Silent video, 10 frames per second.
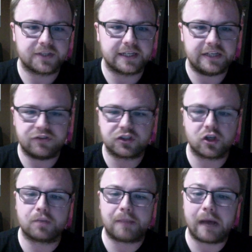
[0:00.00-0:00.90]
like he's just
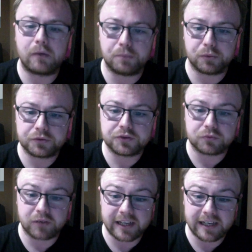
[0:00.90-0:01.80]
got a power boost,
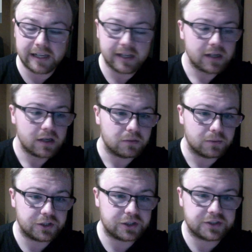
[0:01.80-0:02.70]
really,
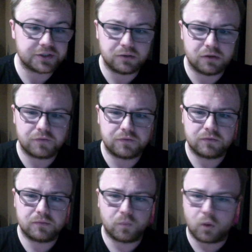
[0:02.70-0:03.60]
which is sort of
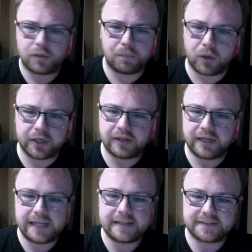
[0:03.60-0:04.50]
what the point
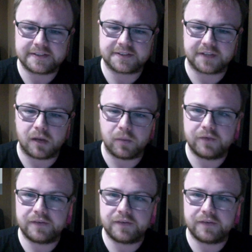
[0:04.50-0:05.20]
is to start with.